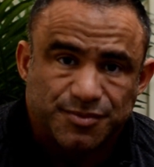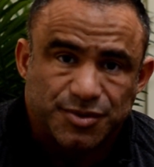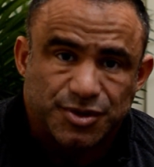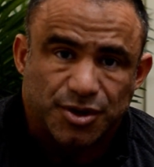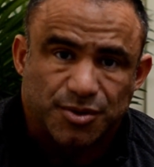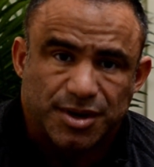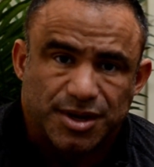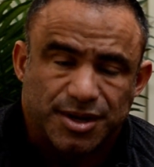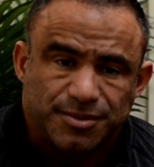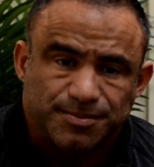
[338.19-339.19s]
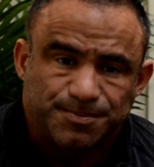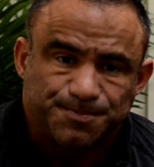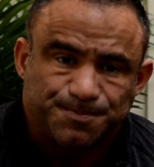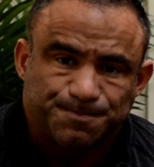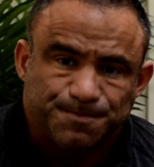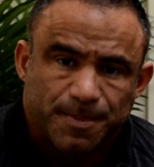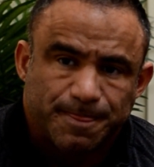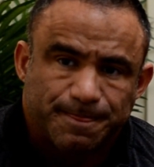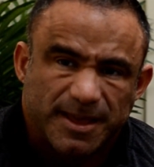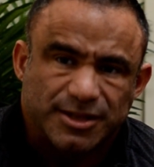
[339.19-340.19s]
So uh,
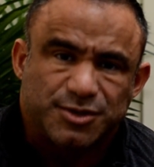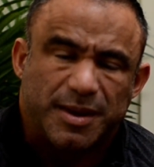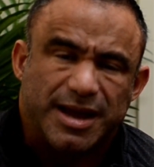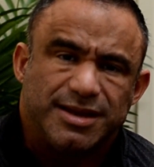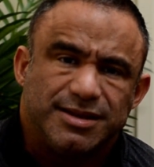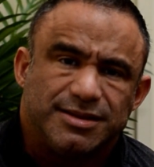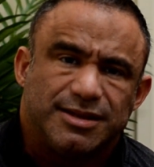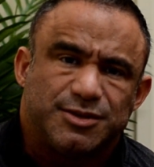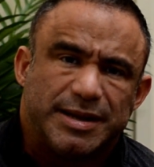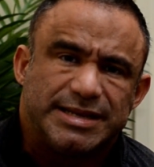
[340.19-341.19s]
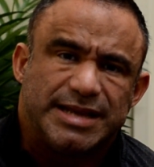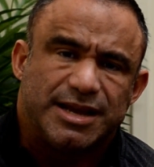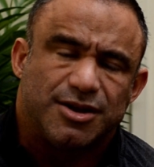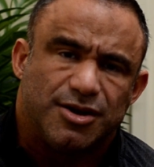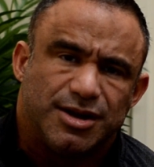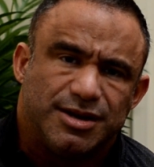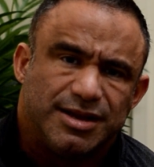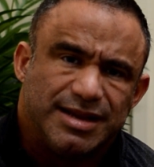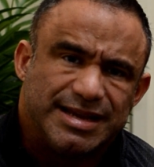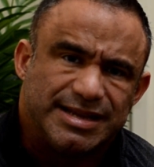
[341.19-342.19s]
that's my that's my take on
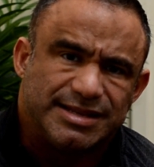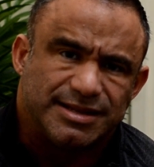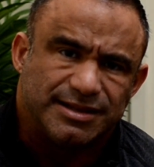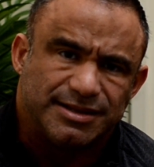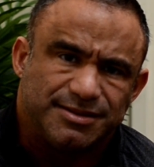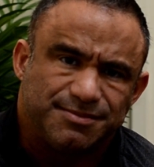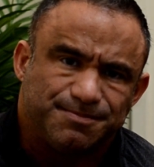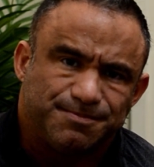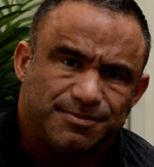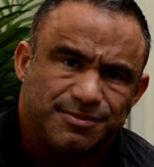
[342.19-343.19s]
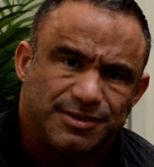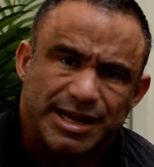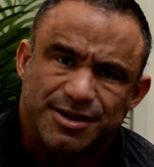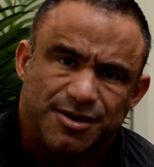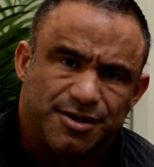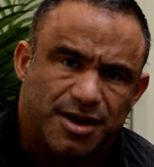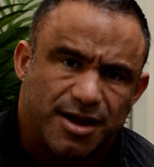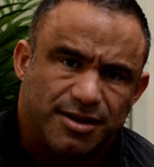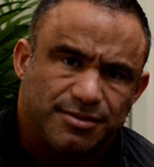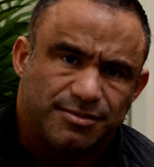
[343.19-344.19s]
insulin, like it or not.